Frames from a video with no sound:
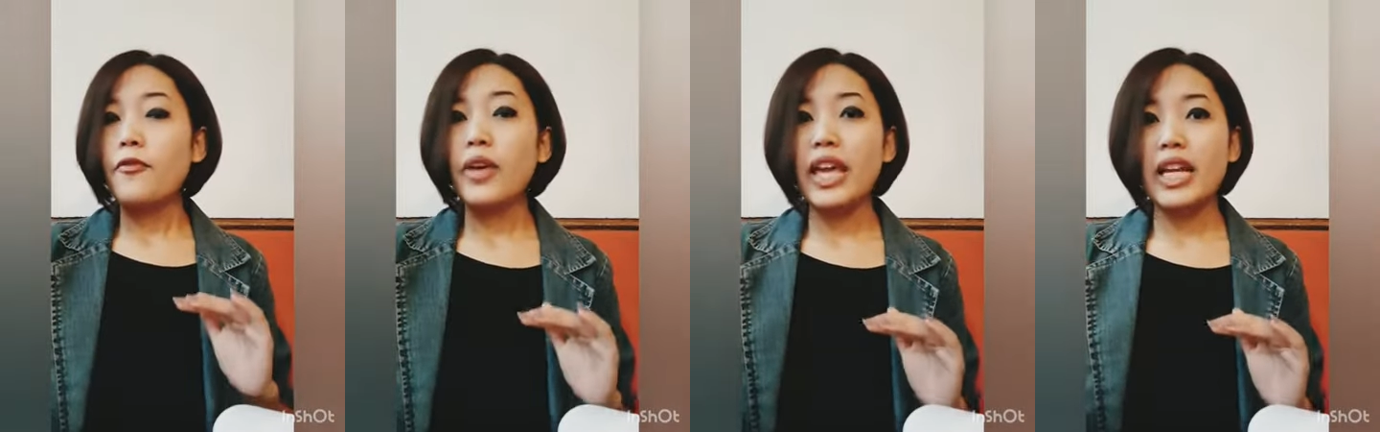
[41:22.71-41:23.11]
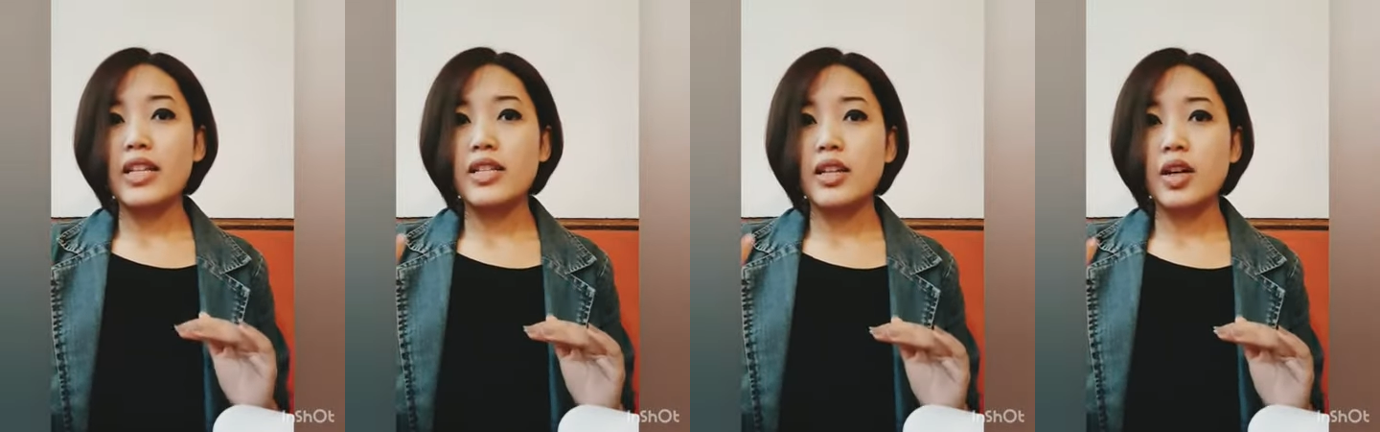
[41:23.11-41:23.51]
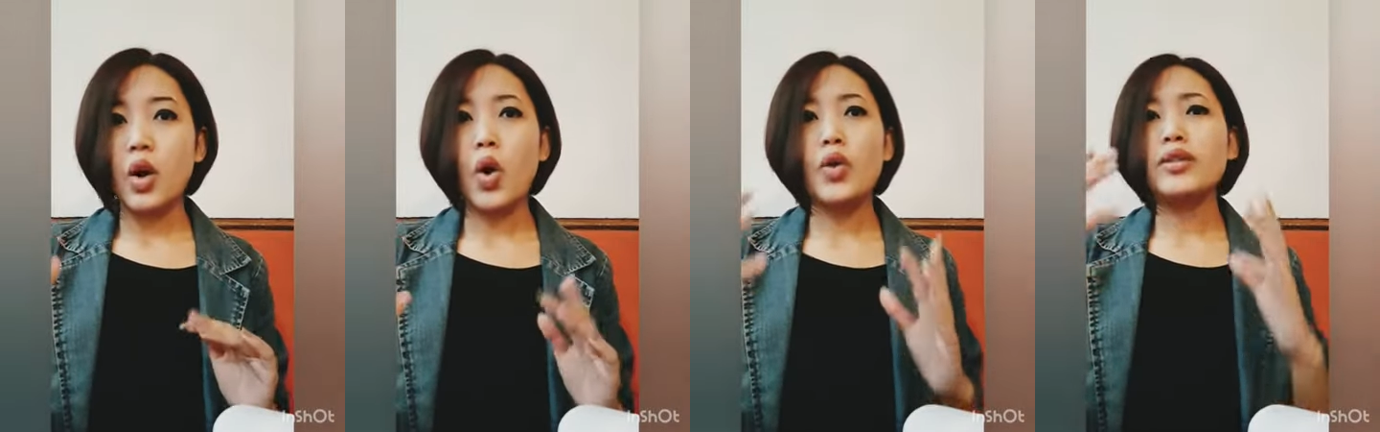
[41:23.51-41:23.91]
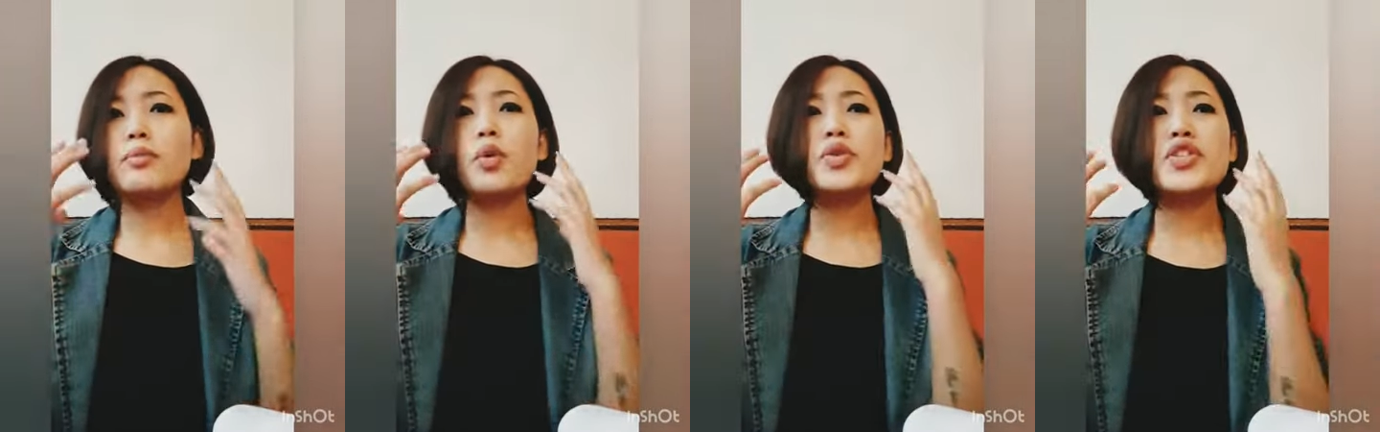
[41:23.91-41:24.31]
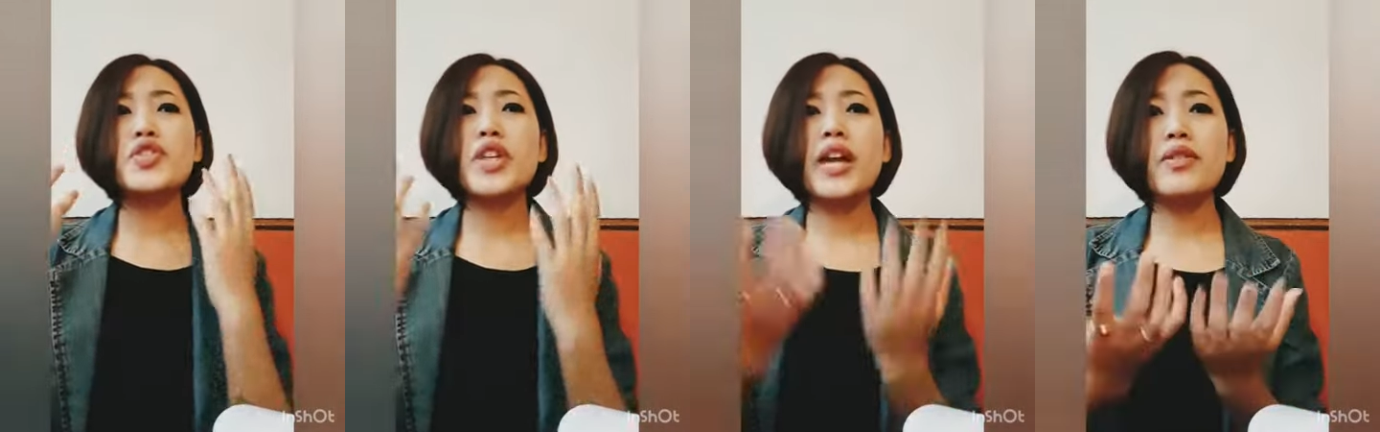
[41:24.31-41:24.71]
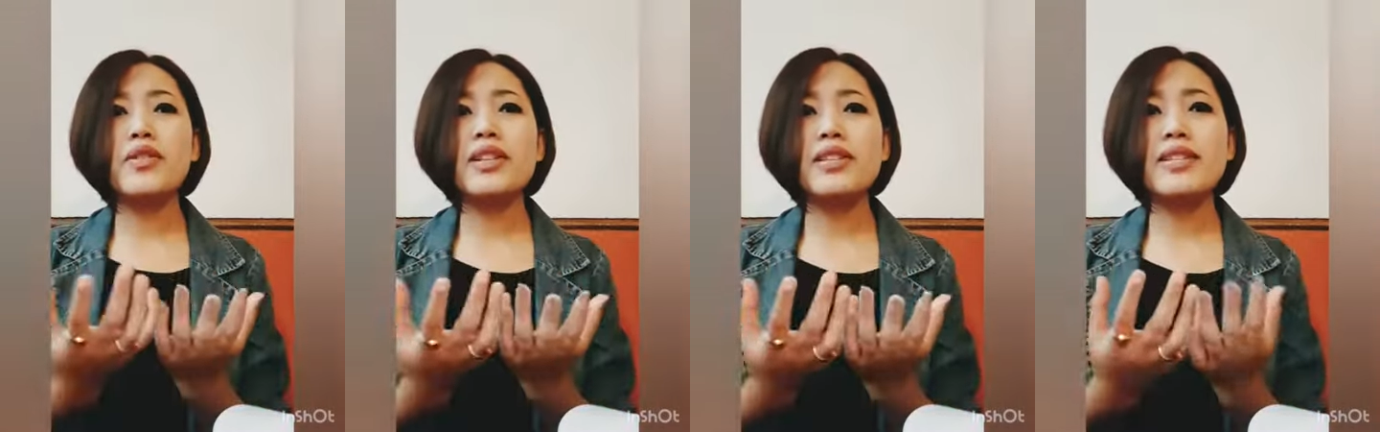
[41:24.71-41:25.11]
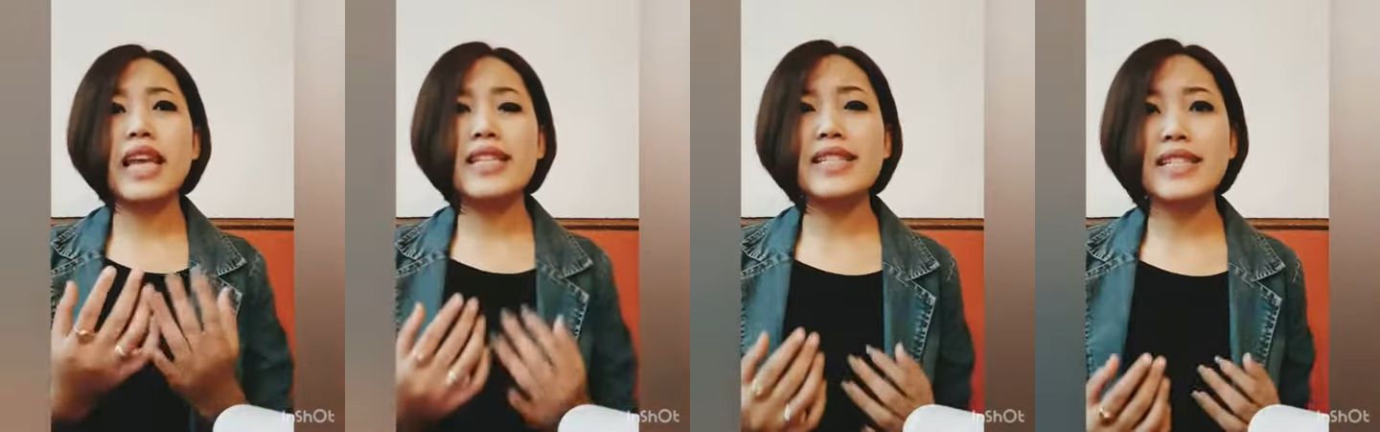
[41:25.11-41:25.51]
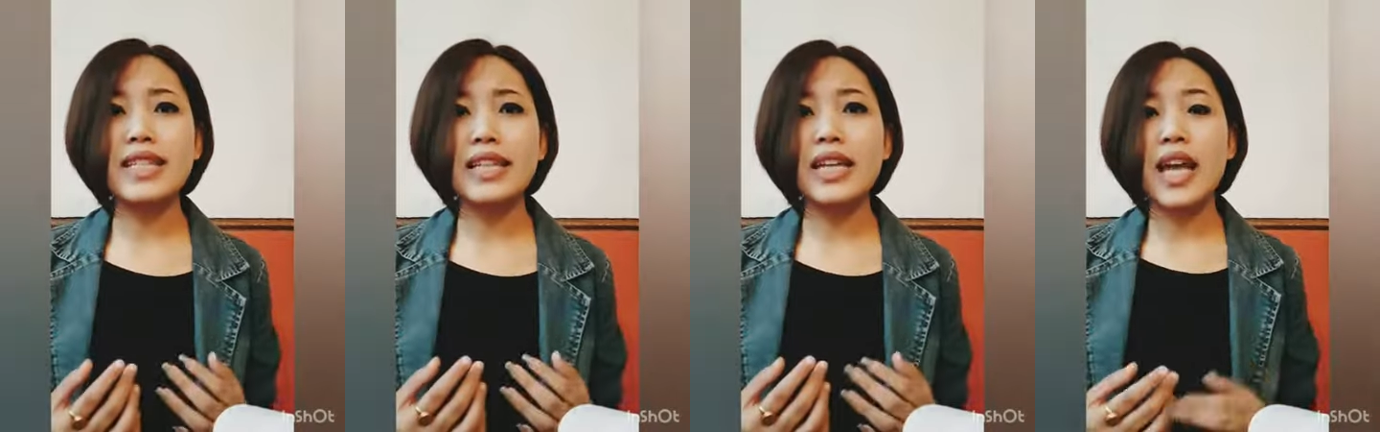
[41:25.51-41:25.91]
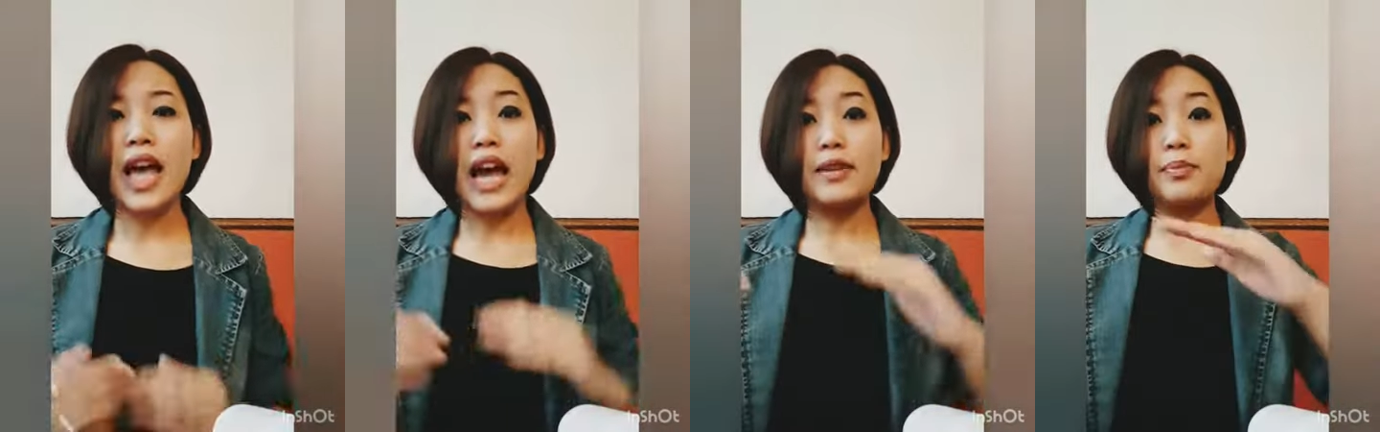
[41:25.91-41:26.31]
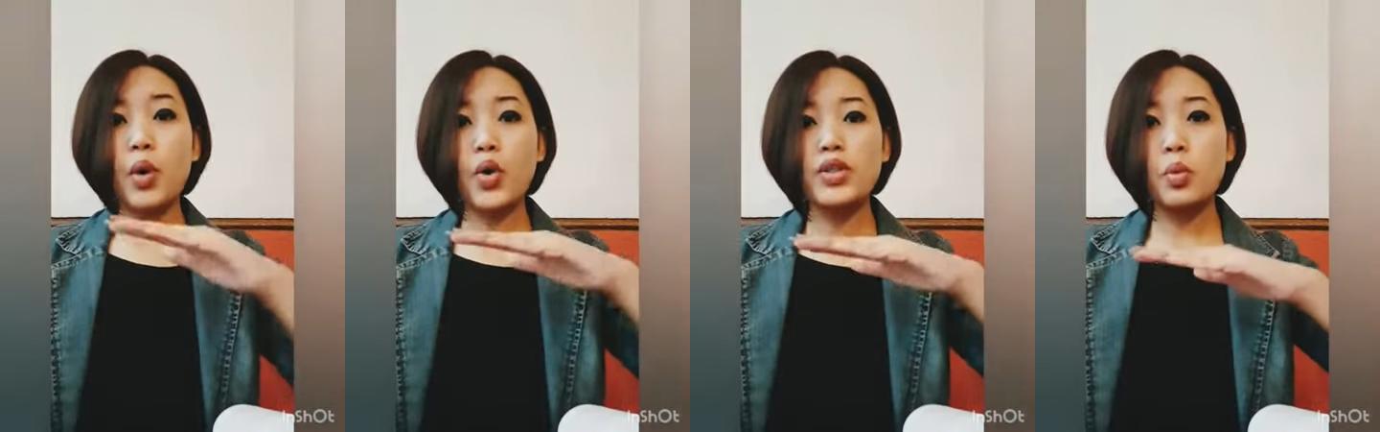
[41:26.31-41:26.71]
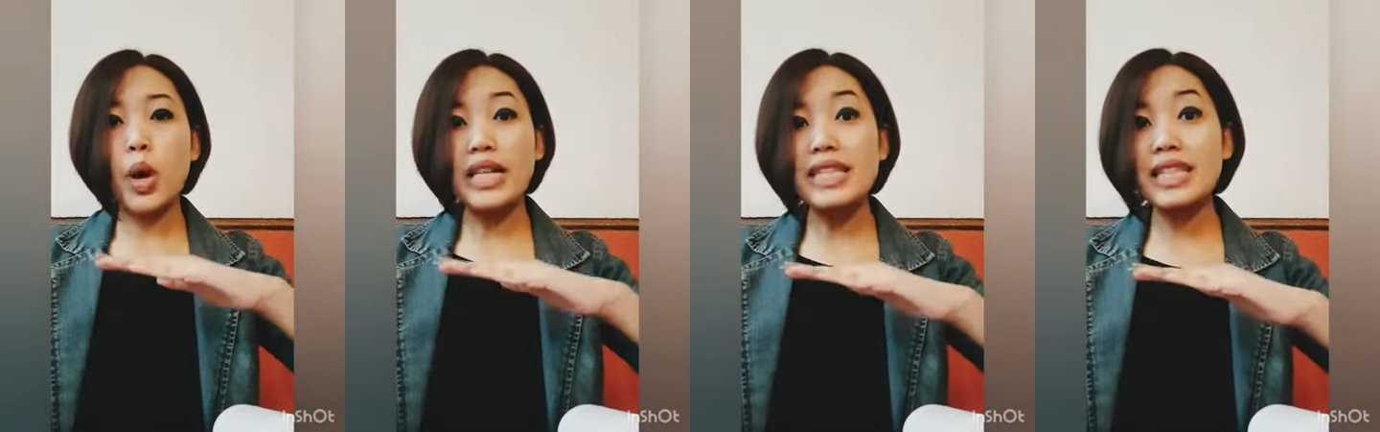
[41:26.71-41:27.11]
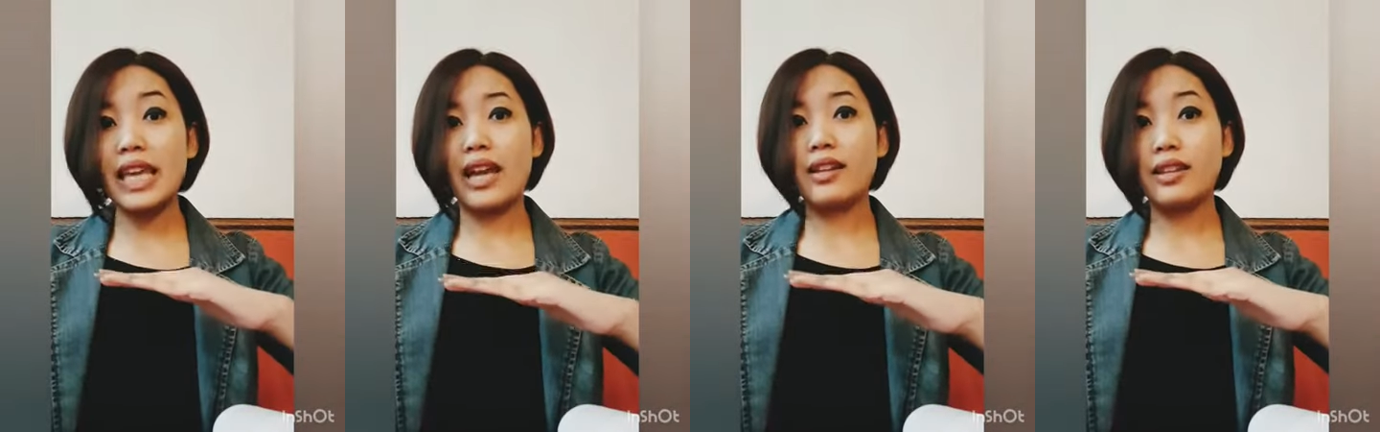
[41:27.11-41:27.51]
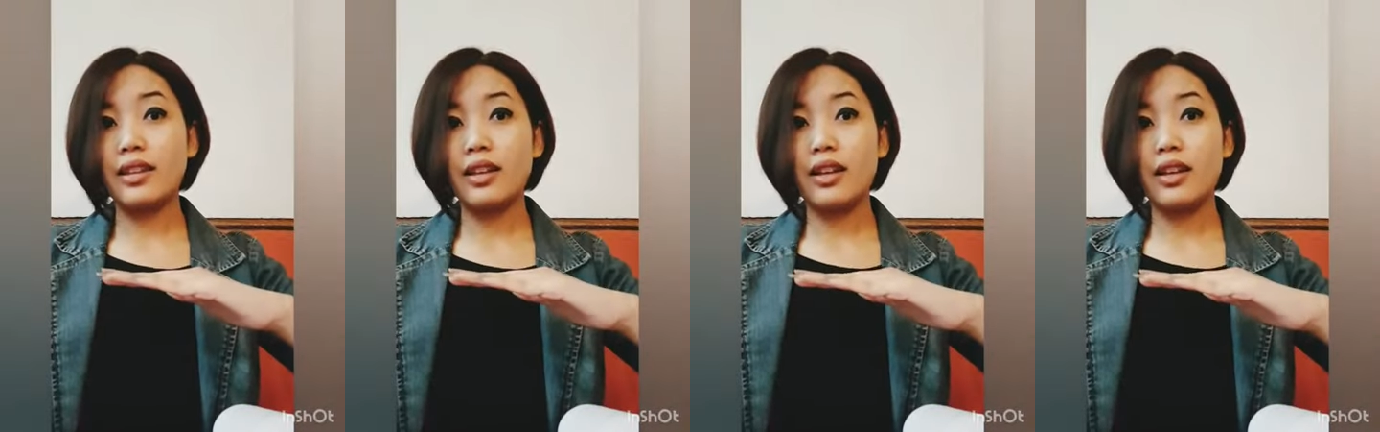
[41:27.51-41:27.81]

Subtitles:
fate, or the most generous destiny, had brought once again